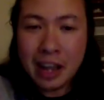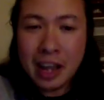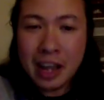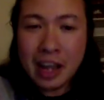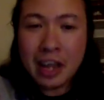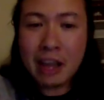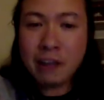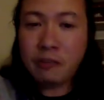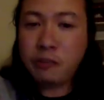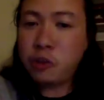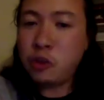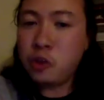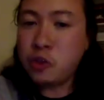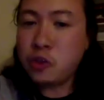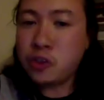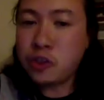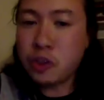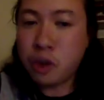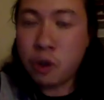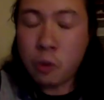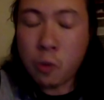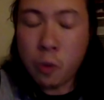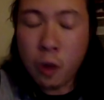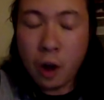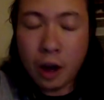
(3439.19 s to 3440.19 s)
If you
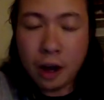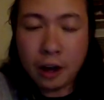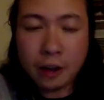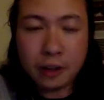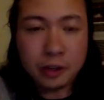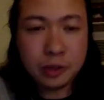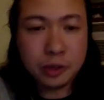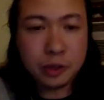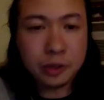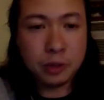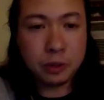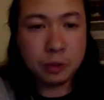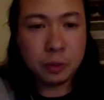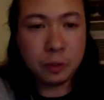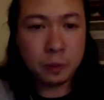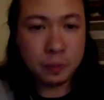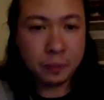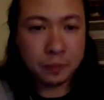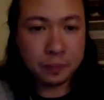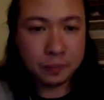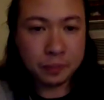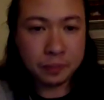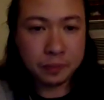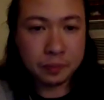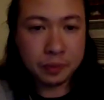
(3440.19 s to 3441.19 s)
so want to,
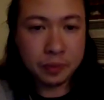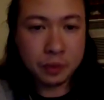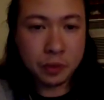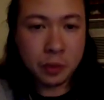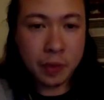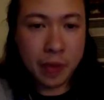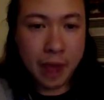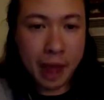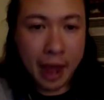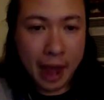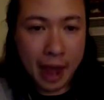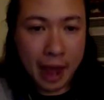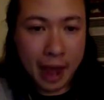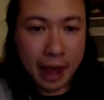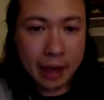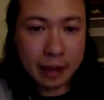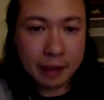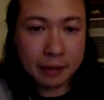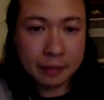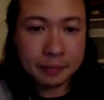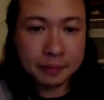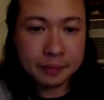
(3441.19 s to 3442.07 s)
you can.